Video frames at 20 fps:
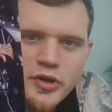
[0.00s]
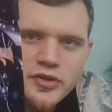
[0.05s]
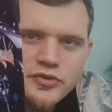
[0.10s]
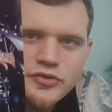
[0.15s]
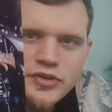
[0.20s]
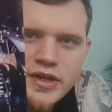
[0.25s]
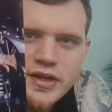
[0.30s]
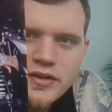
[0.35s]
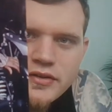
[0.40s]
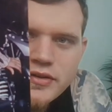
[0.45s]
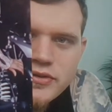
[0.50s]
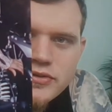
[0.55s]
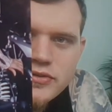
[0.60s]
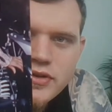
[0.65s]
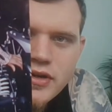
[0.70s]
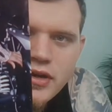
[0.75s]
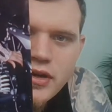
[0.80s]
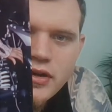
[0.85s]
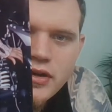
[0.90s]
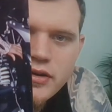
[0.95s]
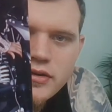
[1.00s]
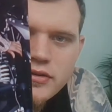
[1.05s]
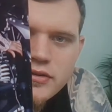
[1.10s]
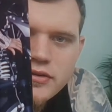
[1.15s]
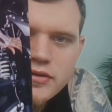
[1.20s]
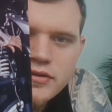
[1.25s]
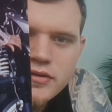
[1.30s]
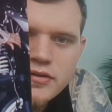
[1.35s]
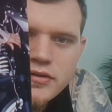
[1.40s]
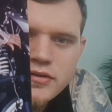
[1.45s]
checklist card.
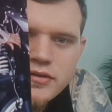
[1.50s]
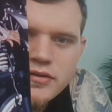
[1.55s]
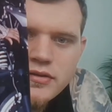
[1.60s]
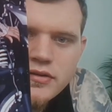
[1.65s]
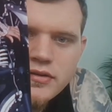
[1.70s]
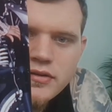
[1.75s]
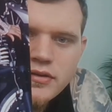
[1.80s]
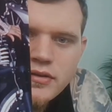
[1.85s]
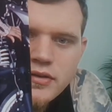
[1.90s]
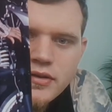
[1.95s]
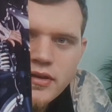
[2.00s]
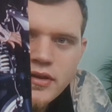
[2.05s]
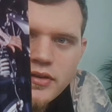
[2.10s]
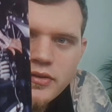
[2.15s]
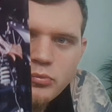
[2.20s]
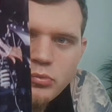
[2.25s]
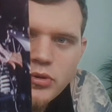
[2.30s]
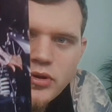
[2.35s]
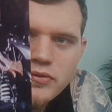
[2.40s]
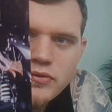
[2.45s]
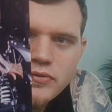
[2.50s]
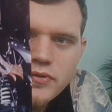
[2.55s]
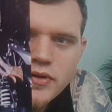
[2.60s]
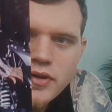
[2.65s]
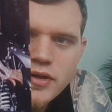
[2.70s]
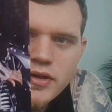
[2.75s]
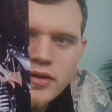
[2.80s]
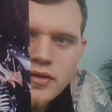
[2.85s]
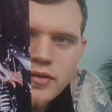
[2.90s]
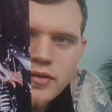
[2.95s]
That's pretty funny.